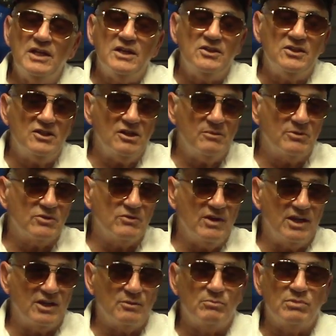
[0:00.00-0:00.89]
you're coming
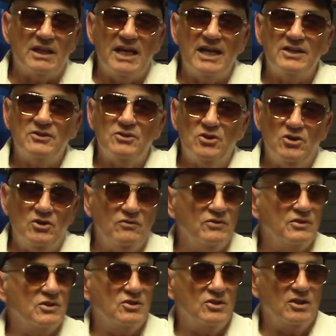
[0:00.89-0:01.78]
around a blind
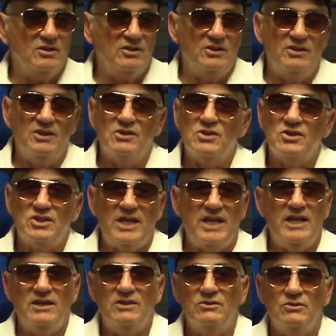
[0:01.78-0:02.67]
curve and suddenly there's
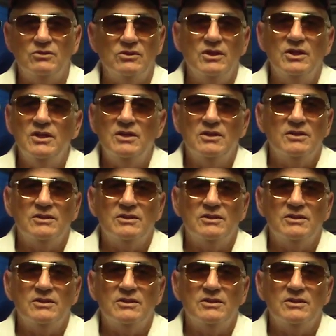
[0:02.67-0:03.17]
sand or